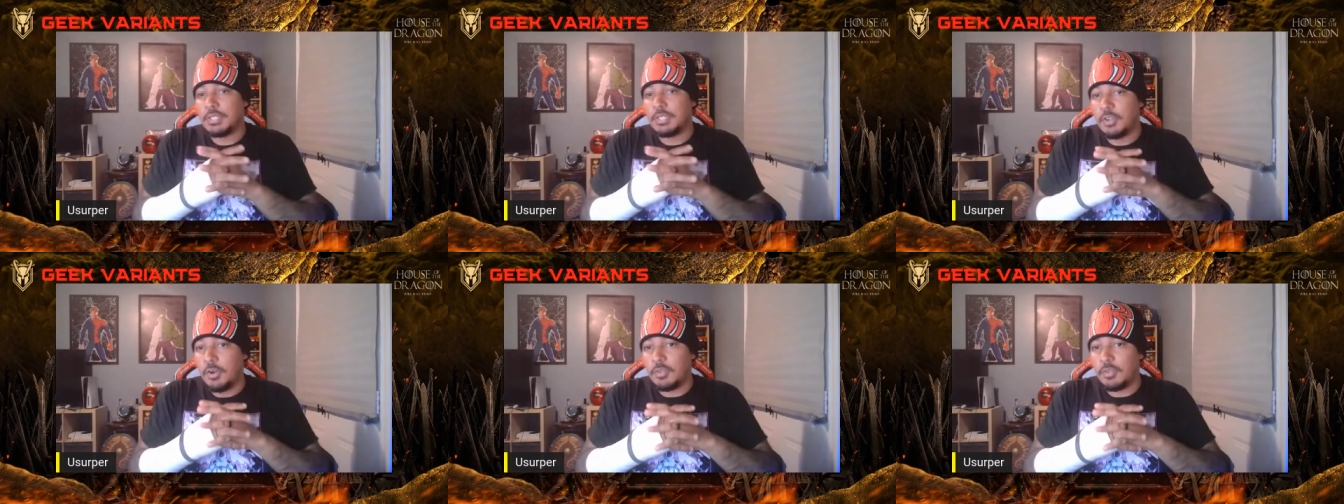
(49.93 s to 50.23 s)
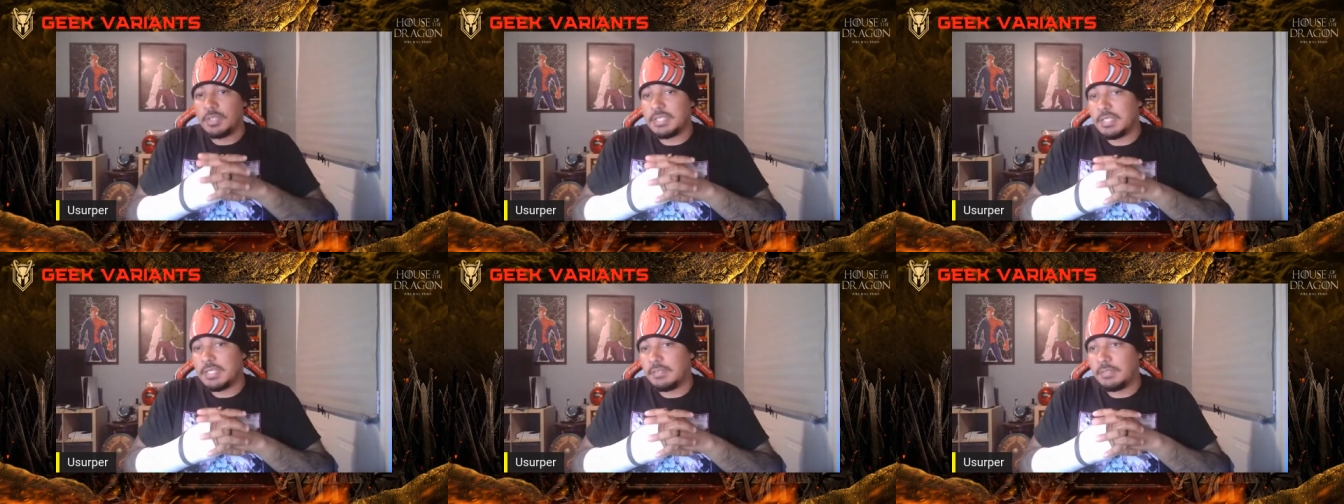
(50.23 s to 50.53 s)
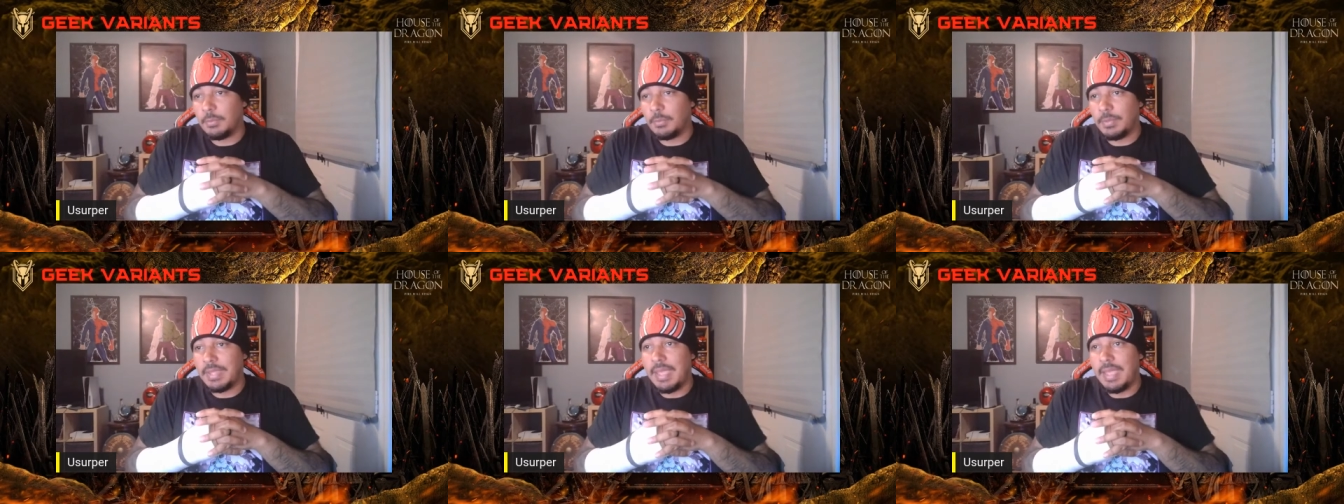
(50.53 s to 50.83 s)
all the stuff
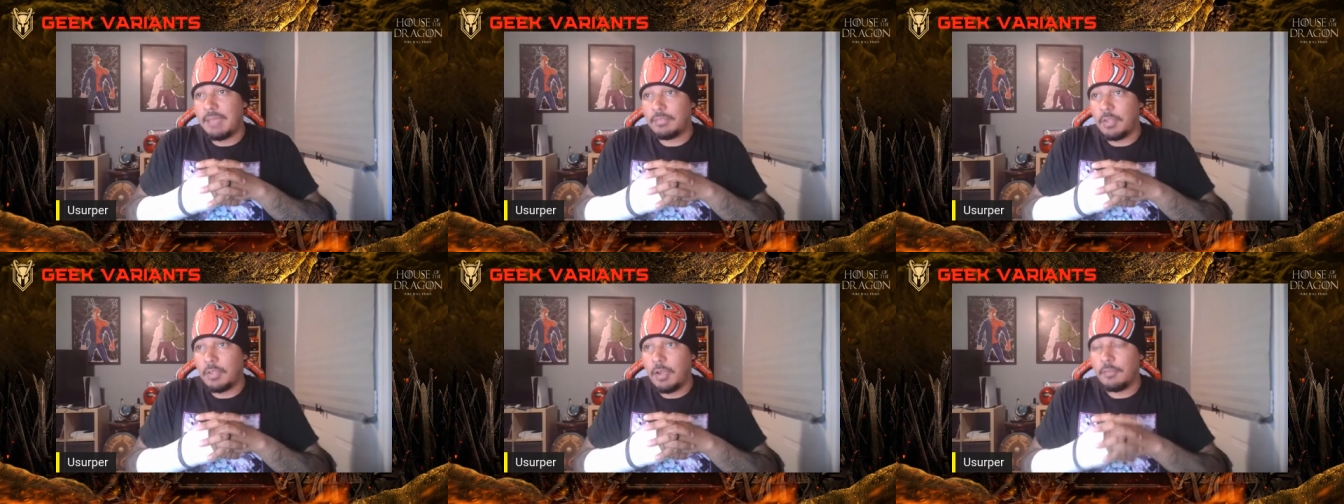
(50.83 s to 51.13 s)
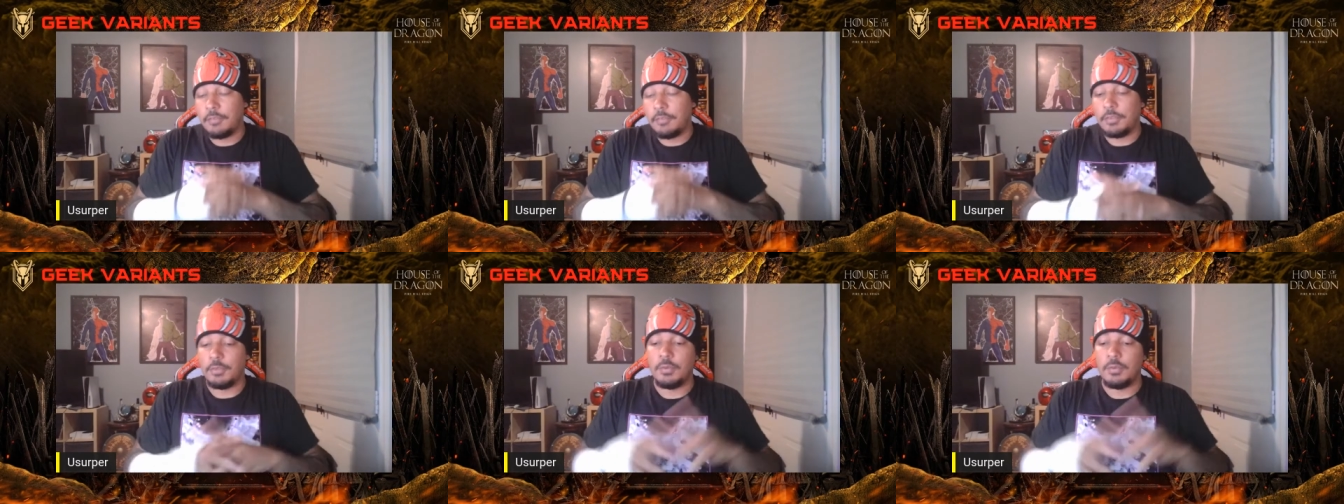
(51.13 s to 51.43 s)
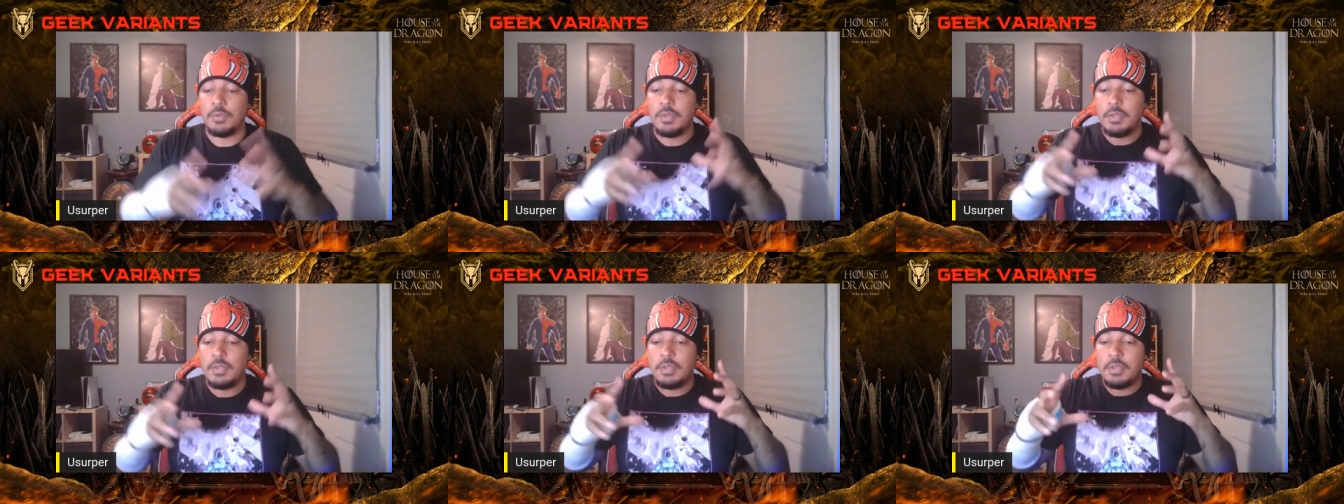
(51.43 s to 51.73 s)
that we have to offer you.
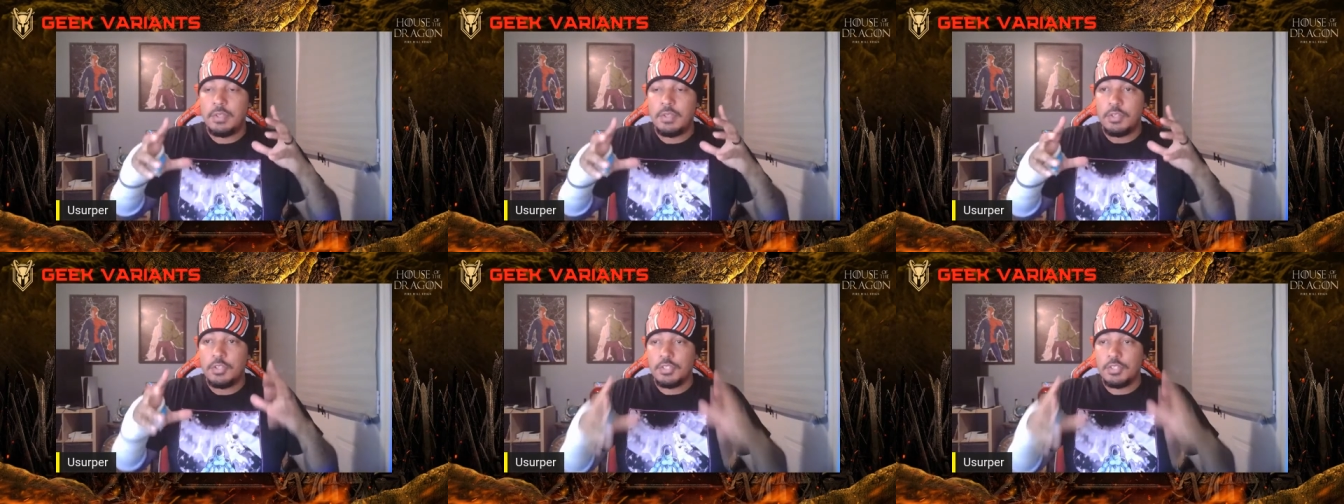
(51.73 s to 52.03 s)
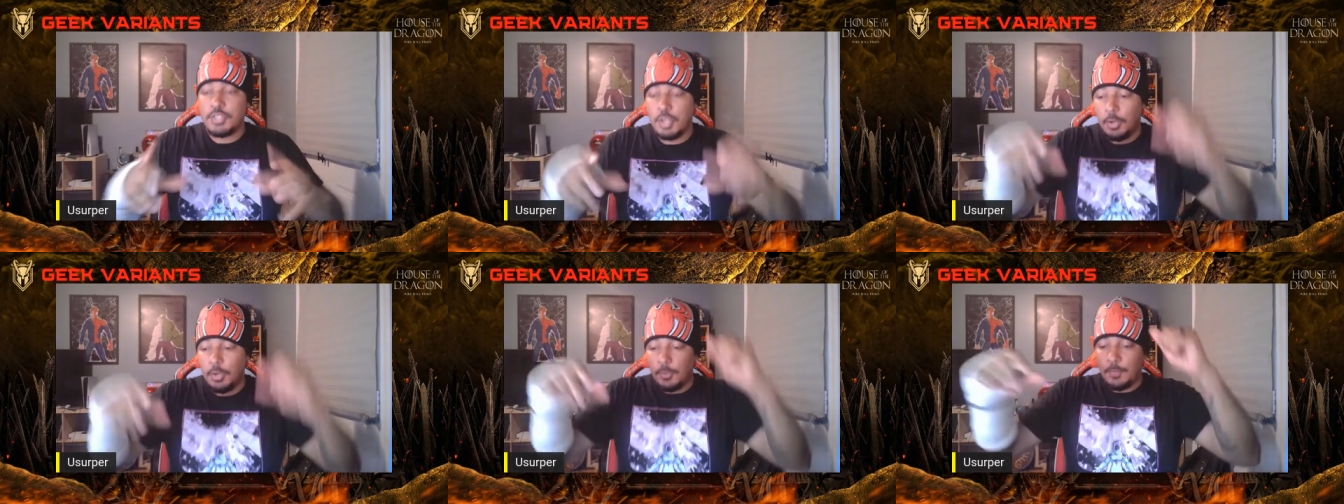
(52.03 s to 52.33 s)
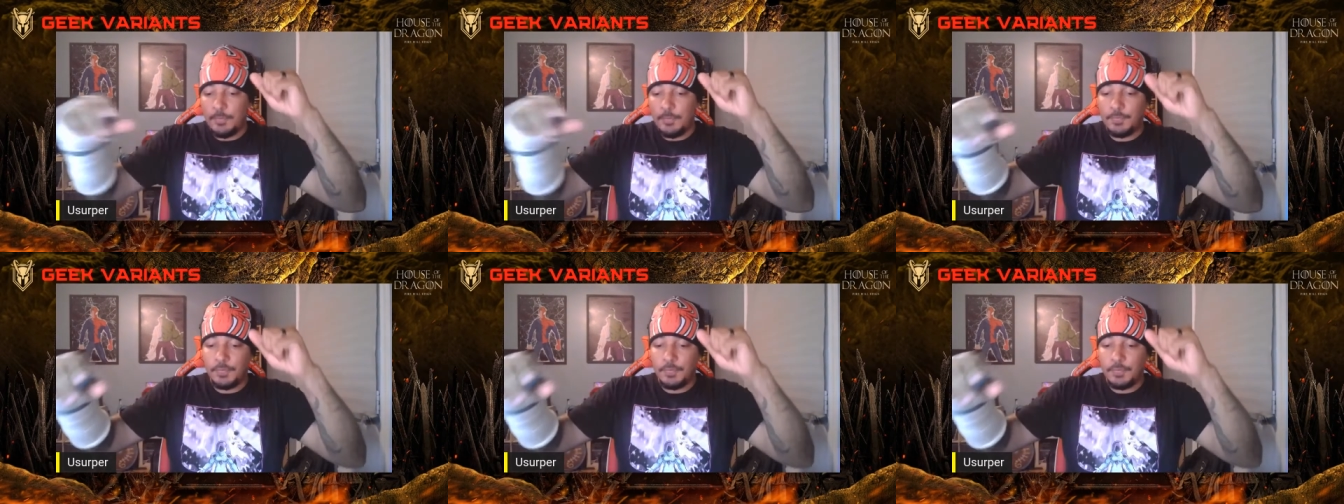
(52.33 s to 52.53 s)
So,